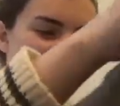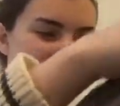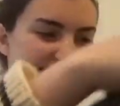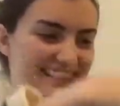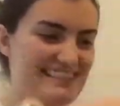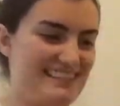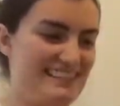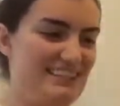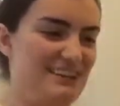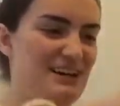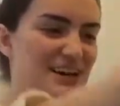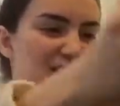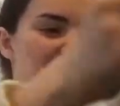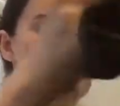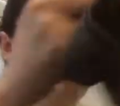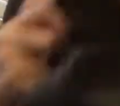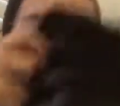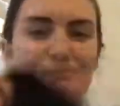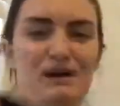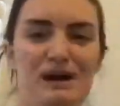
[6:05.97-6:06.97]
I guess I'll call
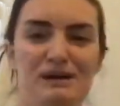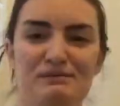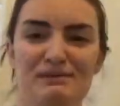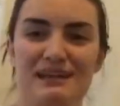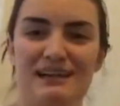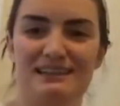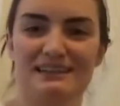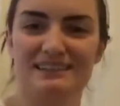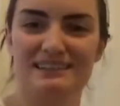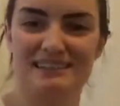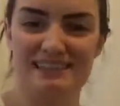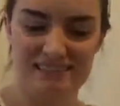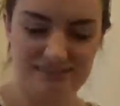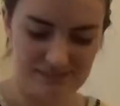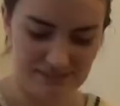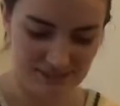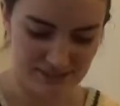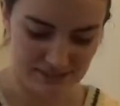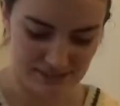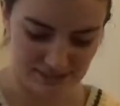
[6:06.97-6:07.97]
my mom now and see if
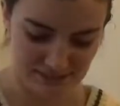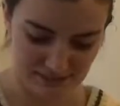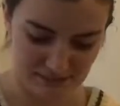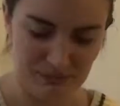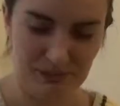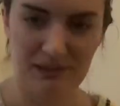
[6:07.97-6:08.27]
it was from